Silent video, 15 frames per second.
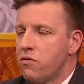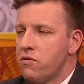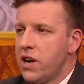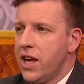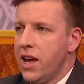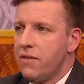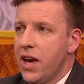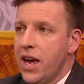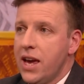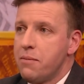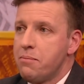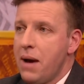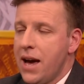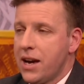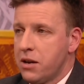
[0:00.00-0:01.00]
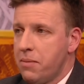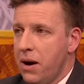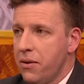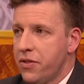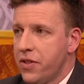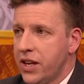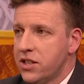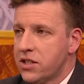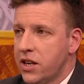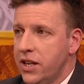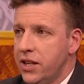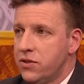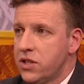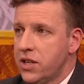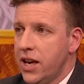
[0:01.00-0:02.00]
really ever hit back about things that
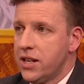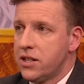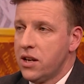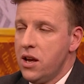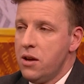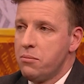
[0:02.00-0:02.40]
he said,